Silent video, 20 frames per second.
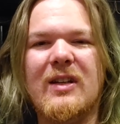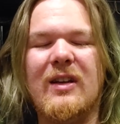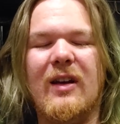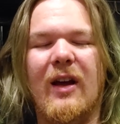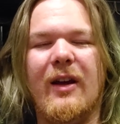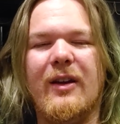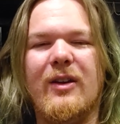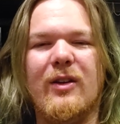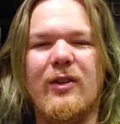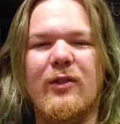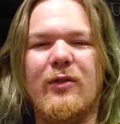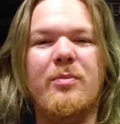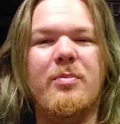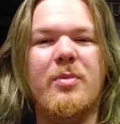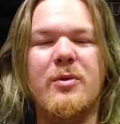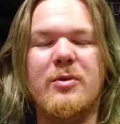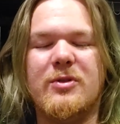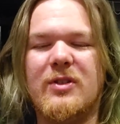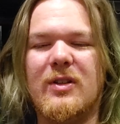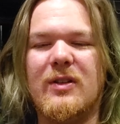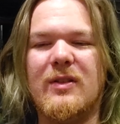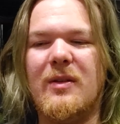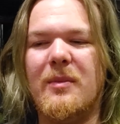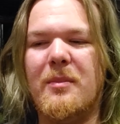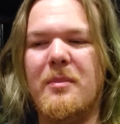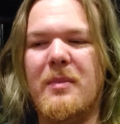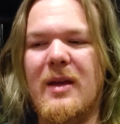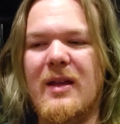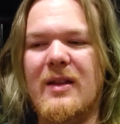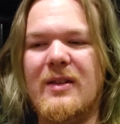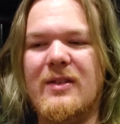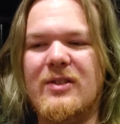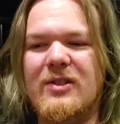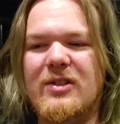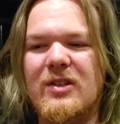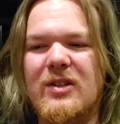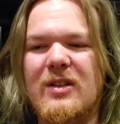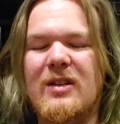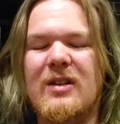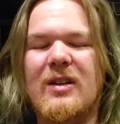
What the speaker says: I could have boosted the mids.